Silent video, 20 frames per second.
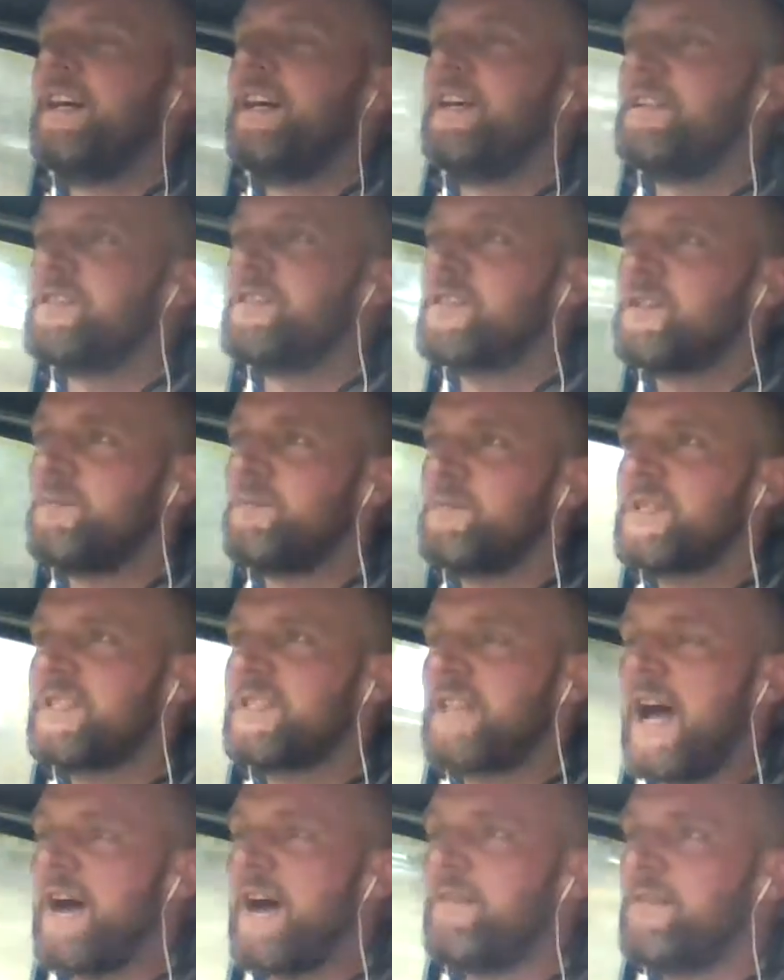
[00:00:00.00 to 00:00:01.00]
and some
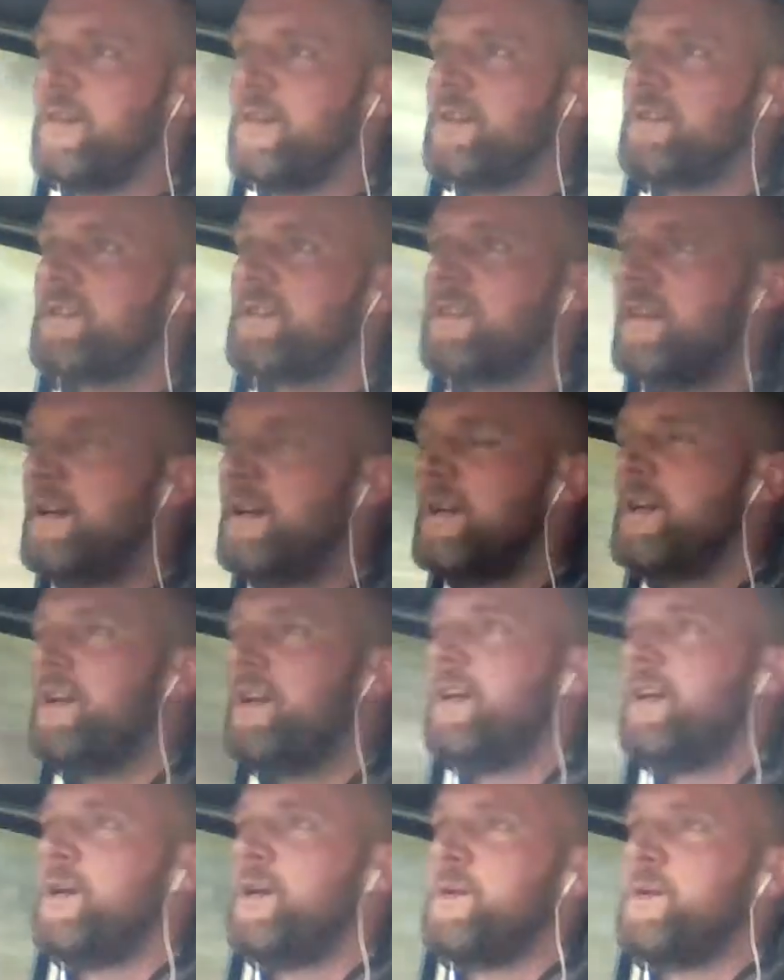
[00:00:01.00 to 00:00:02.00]
staffers
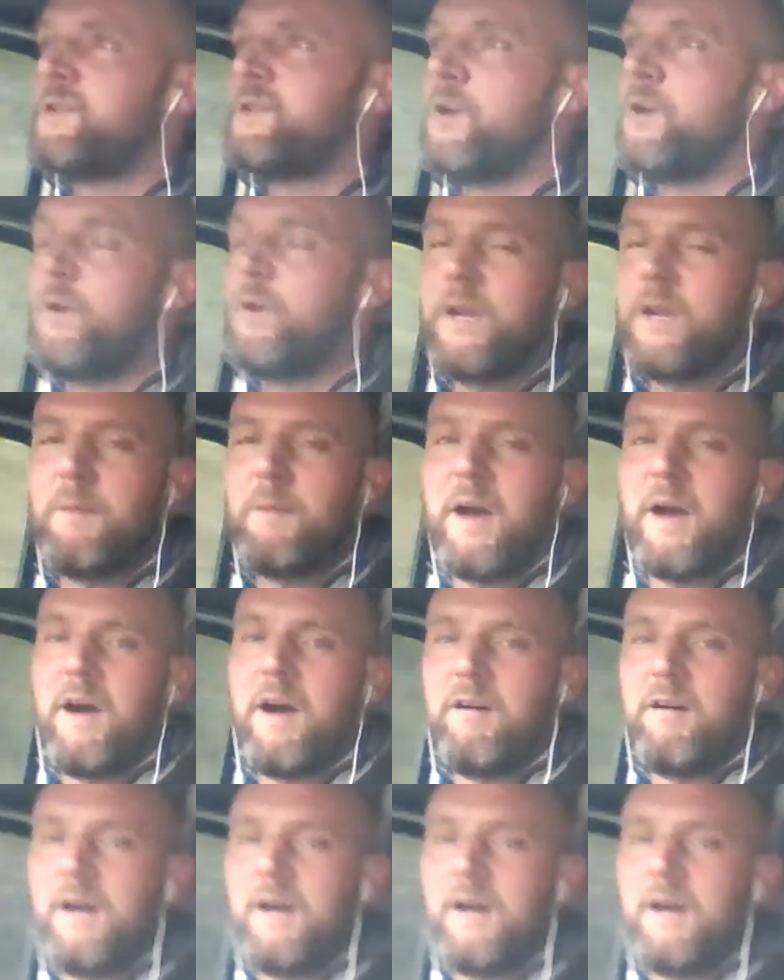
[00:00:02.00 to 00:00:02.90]
who were talking about